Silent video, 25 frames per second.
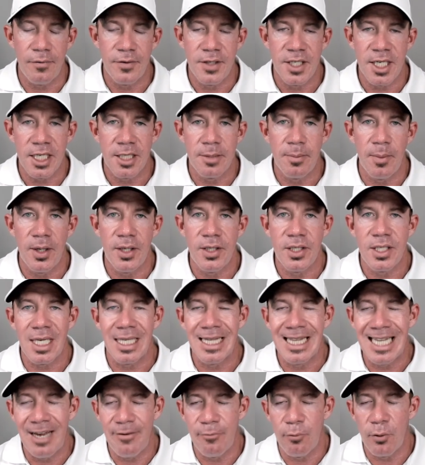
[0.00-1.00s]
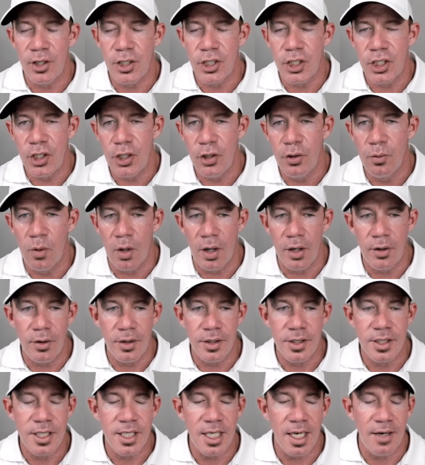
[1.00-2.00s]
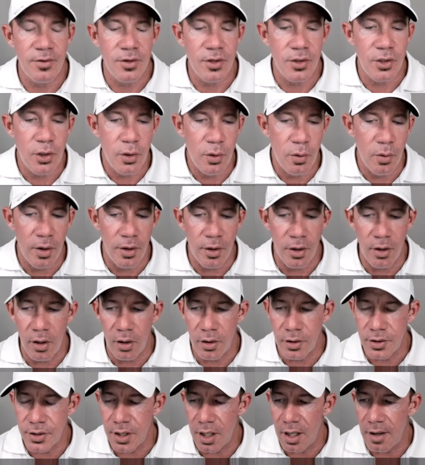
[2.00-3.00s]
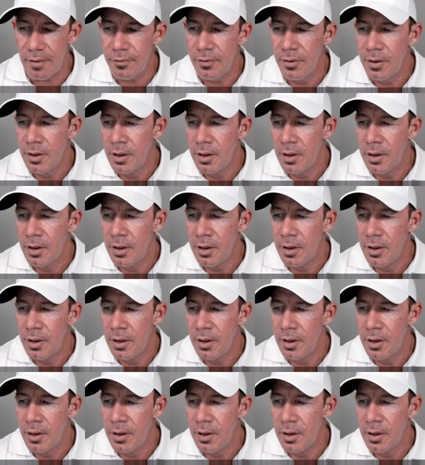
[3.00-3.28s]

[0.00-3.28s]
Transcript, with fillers: Six months, leverage two hundred saves you two hundred dollars off